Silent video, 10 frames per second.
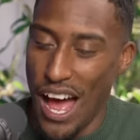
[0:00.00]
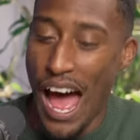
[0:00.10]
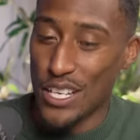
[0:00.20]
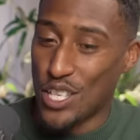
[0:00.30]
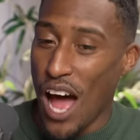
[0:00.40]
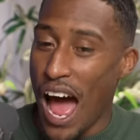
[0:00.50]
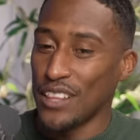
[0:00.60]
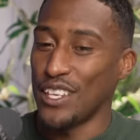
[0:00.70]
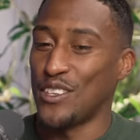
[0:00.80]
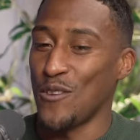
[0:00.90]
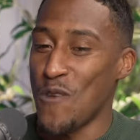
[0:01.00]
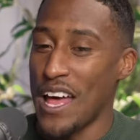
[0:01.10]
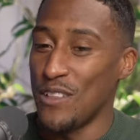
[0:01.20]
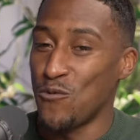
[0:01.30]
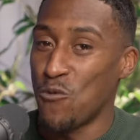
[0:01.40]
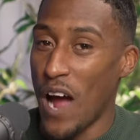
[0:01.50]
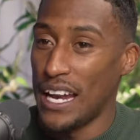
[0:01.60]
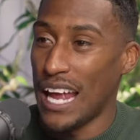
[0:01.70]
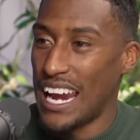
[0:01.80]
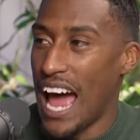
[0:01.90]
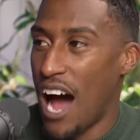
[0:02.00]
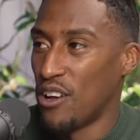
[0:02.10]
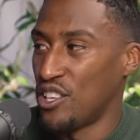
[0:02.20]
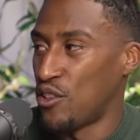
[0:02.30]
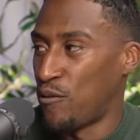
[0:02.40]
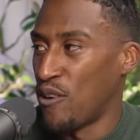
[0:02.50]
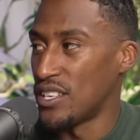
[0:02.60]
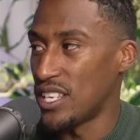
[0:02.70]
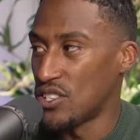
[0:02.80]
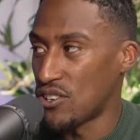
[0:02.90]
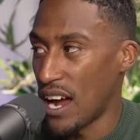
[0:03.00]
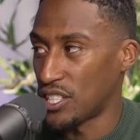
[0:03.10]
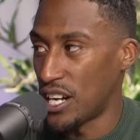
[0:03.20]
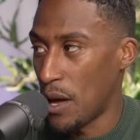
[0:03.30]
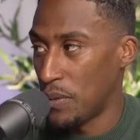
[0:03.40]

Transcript: So, so how did the when, when and how did the first interaction